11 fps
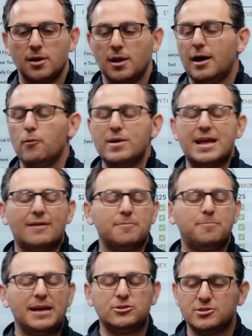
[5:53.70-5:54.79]
Yeah. We have
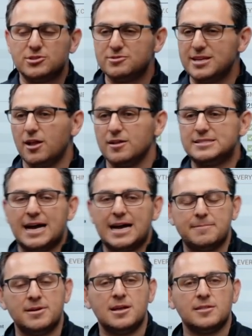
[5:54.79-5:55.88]
patrons who say all the
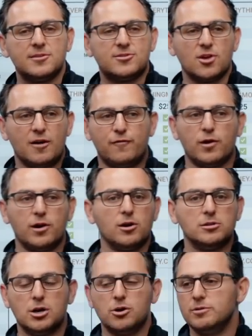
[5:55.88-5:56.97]
time, the software
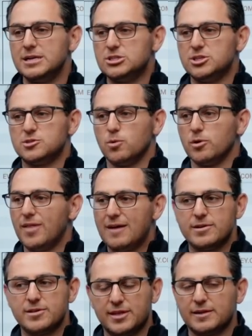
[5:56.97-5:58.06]
alone is just worth
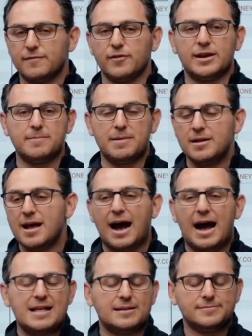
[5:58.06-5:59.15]
everything. Forget about
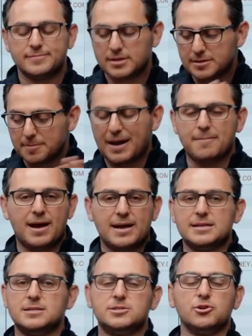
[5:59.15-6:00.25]
it. The bottom
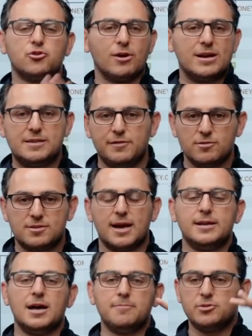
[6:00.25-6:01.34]
line is, you're crazy if you don't
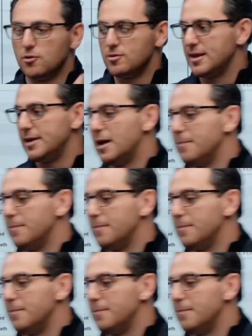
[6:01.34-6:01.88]
sign up. Go sign